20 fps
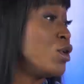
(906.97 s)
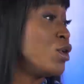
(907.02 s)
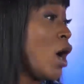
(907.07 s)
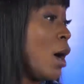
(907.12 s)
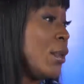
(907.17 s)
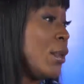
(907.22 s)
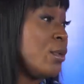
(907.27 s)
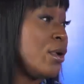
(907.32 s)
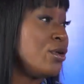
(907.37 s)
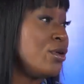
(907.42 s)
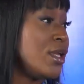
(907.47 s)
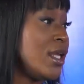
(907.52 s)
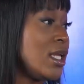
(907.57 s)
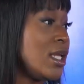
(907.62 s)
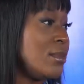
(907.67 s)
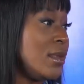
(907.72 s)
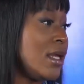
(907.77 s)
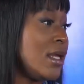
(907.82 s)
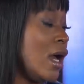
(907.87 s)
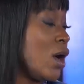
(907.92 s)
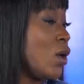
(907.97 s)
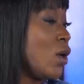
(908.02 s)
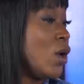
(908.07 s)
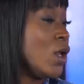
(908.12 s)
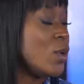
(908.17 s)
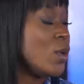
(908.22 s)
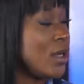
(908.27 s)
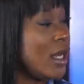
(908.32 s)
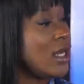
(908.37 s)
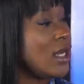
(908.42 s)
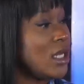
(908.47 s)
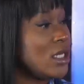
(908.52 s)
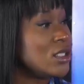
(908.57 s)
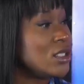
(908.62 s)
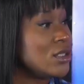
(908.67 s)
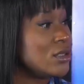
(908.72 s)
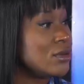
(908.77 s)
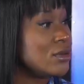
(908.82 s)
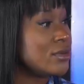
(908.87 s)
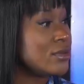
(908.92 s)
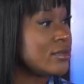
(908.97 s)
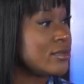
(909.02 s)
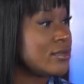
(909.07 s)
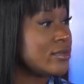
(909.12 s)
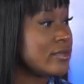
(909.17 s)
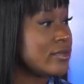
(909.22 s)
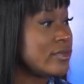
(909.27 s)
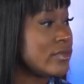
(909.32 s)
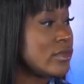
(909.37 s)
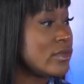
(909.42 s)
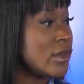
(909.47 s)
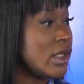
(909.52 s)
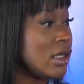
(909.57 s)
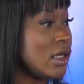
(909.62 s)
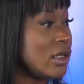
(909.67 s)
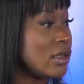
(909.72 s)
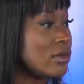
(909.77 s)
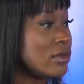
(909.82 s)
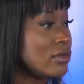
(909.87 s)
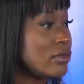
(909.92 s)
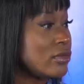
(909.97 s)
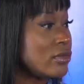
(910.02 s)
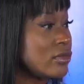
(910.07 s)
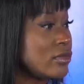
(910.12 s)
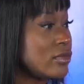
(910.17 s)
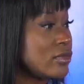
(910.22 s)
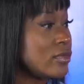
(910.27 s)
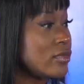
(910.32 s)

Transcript: call me when you need me and I'll call you when I need you. Okay. Do you feel that